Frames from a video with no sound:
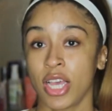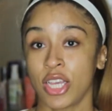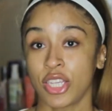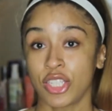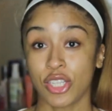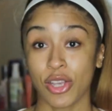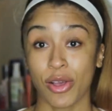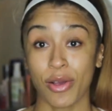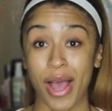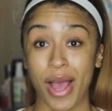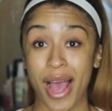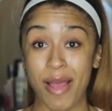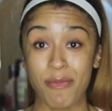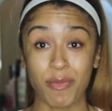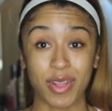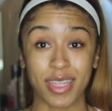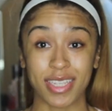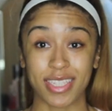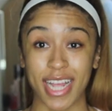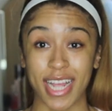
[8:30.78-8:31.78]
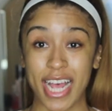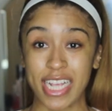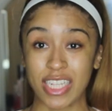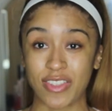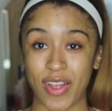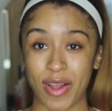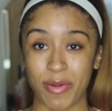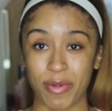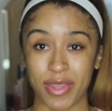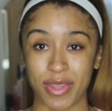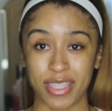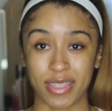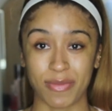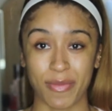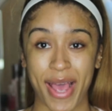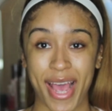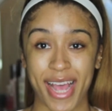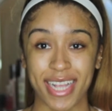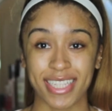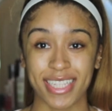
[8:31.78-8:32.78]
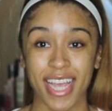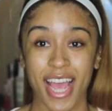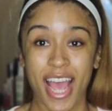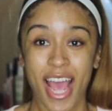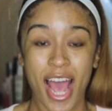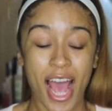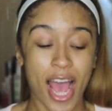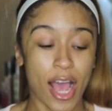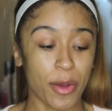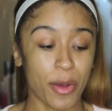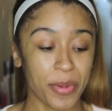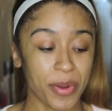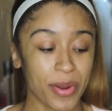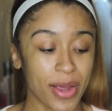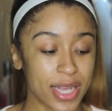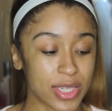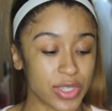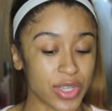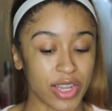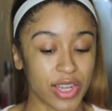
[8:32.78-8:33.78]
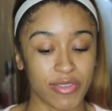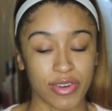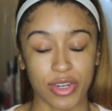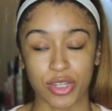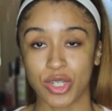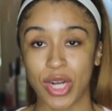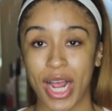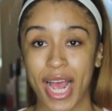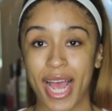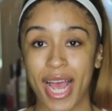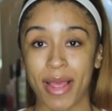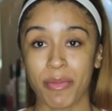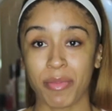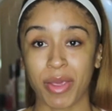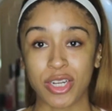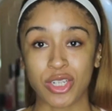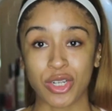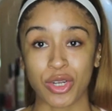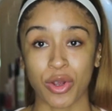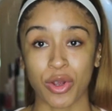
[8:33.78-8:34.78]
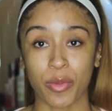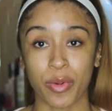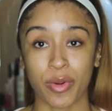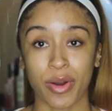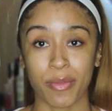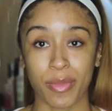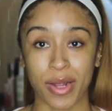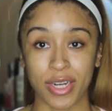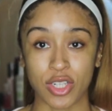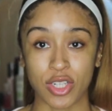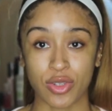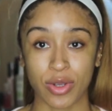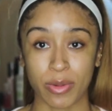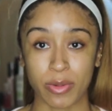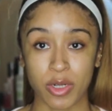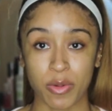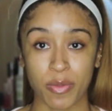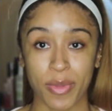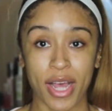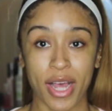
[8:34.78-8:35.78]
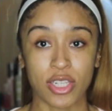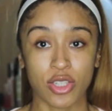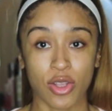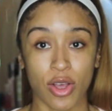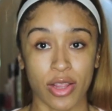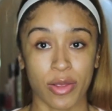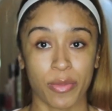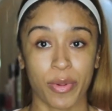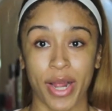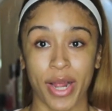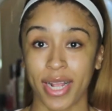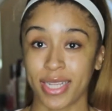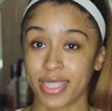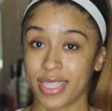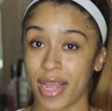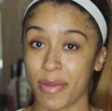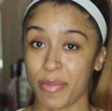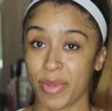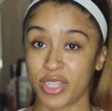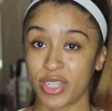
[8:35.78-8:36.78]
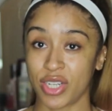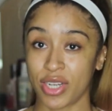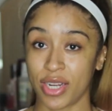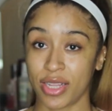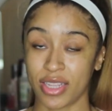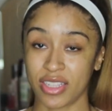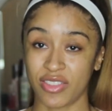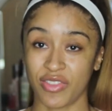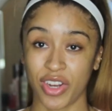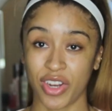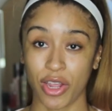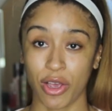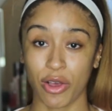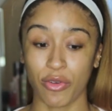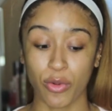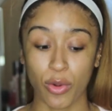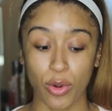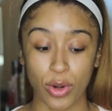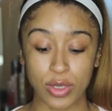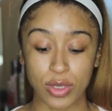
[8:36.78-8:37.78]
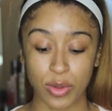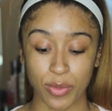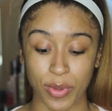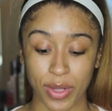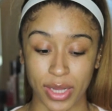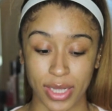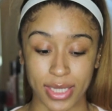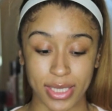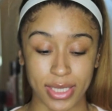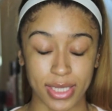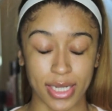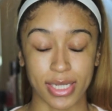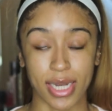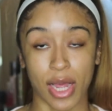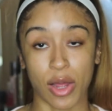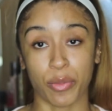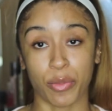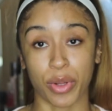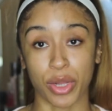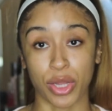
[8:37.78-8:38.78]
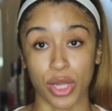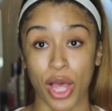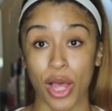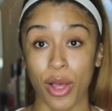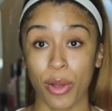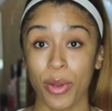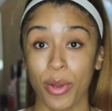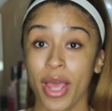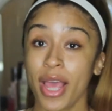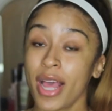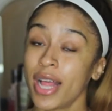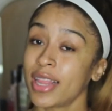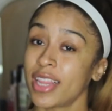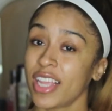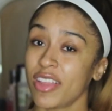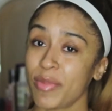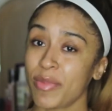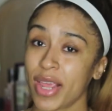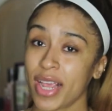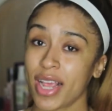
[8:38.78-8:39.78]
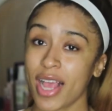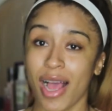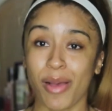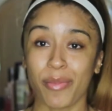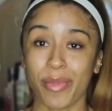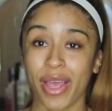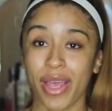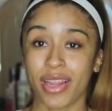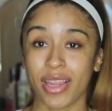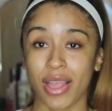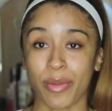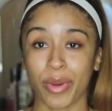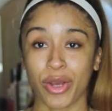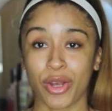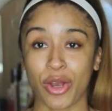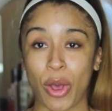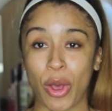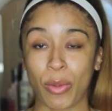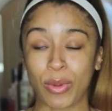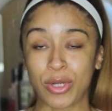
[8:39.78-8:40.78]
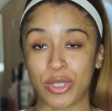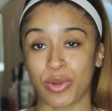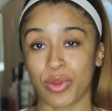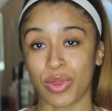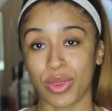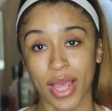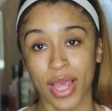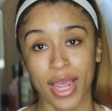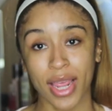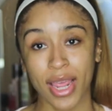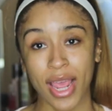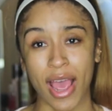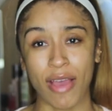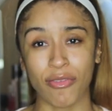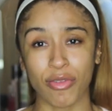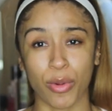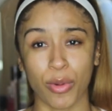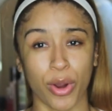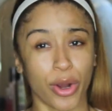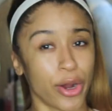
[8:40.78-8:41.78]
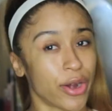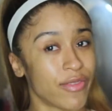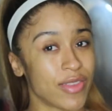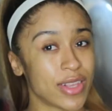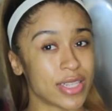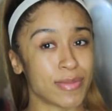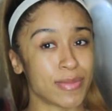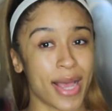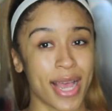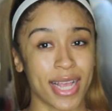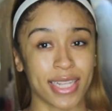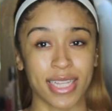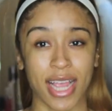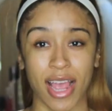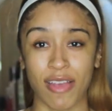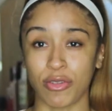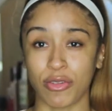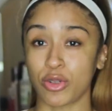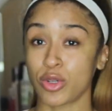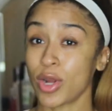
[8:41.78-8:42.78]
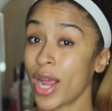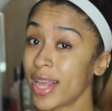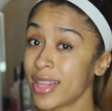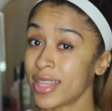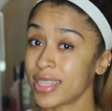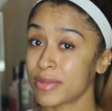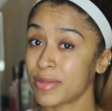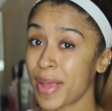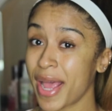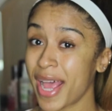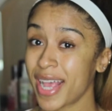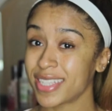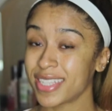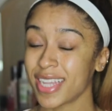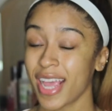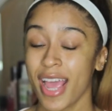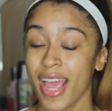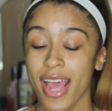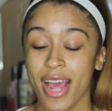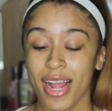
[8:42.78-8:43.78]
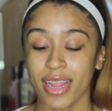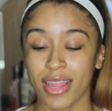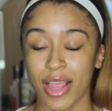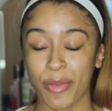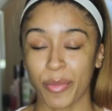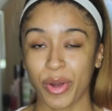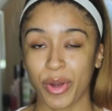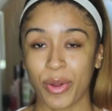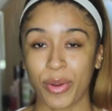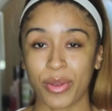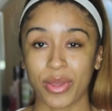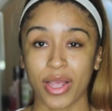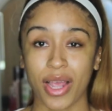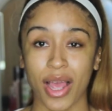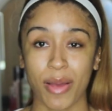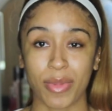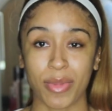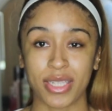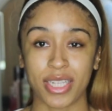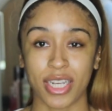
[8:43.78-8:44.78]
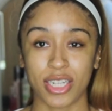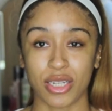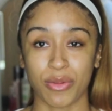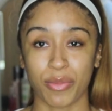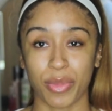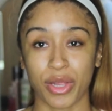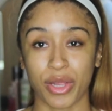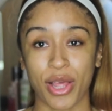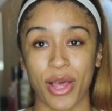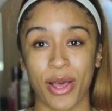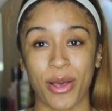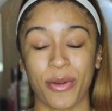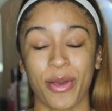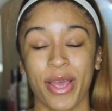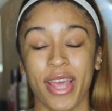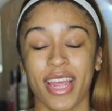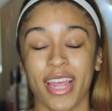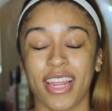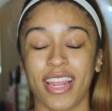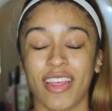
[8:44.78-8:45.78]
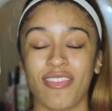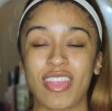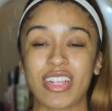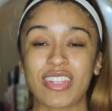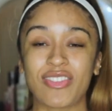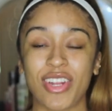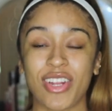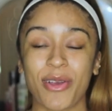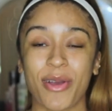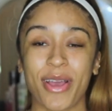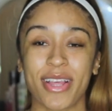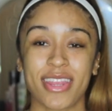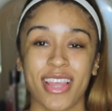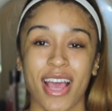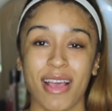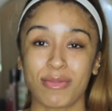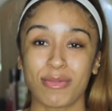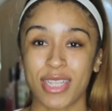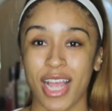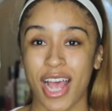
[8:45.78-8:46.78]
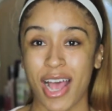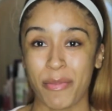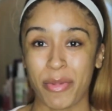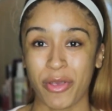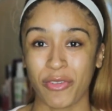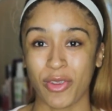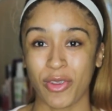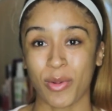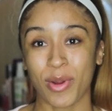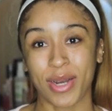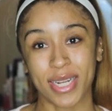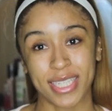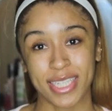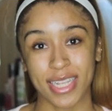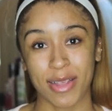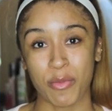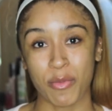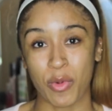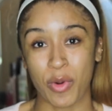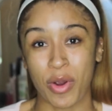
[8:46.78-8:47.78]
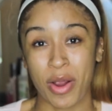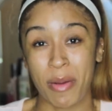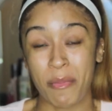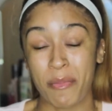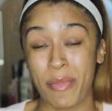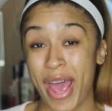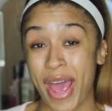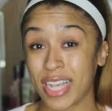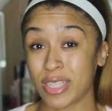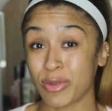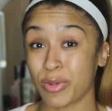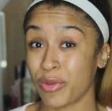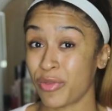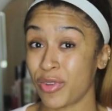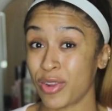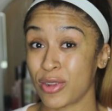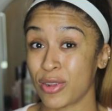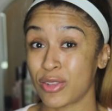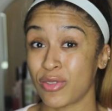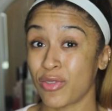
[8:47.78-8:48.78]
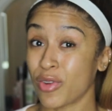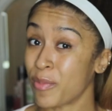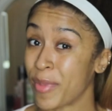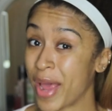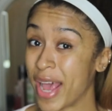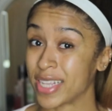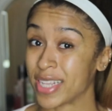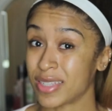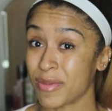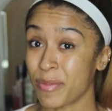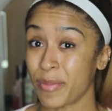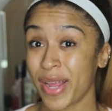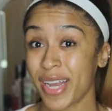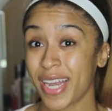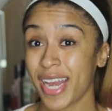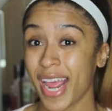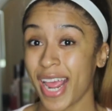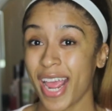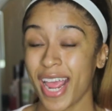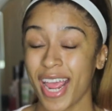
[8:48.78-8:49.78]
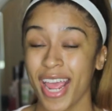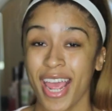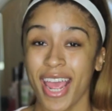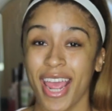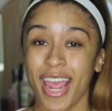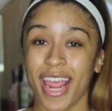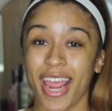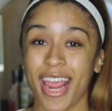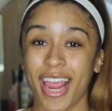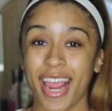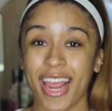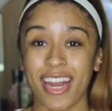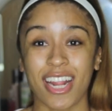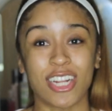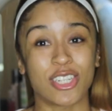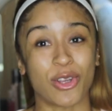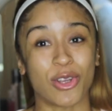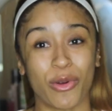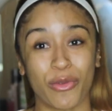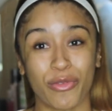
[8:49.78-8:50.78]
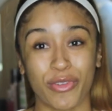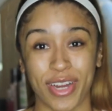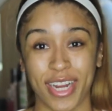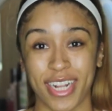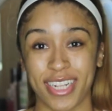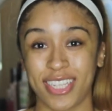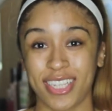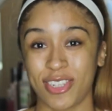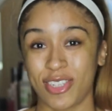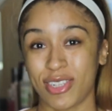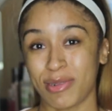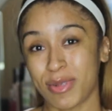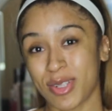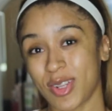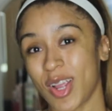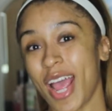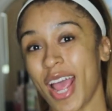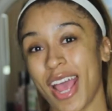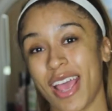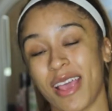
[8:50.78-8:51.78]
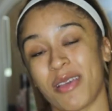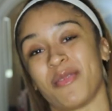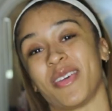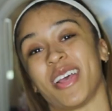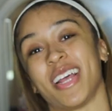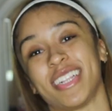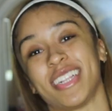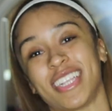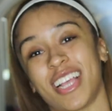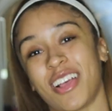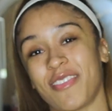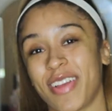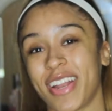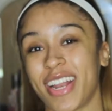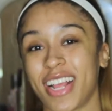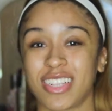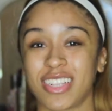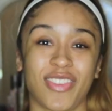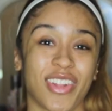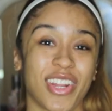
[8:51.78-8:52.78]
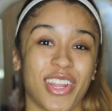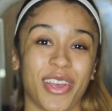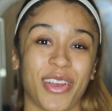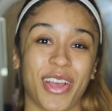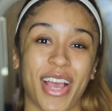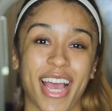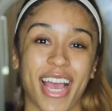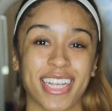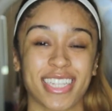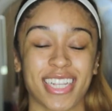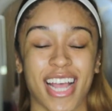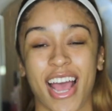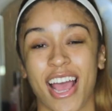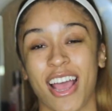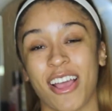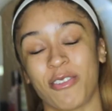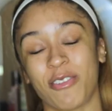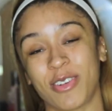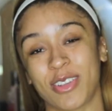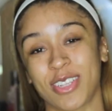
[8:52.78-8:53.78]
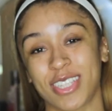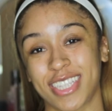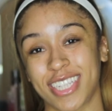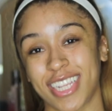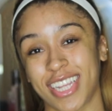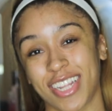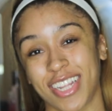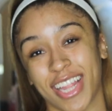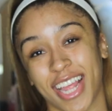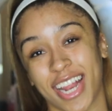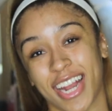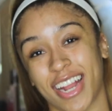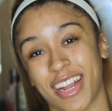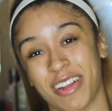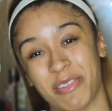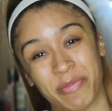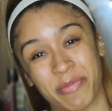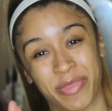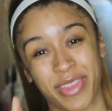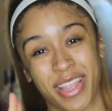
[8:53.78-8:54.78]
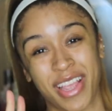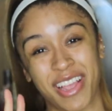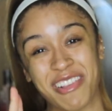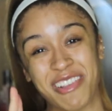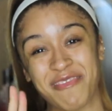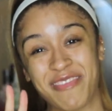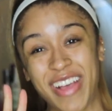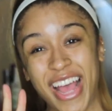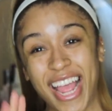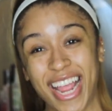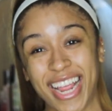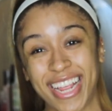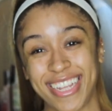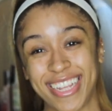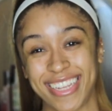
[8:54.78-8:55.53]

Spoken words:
So I'm really satisfied with this mask. I hope you guys will give it a try. Make sure you open up my description box. All the products that I mentioned in this video, of course, will be listed down below. Leave me a comment and let me know what you think. Have you heard of this mask? Have you tried this mask? Let me know in the comment section below. Give this video a thumbs up if you want to see more mask reviews for Mask Monday. And don't forget to subscribe. Until my next video, guys, I will see you later. Bye.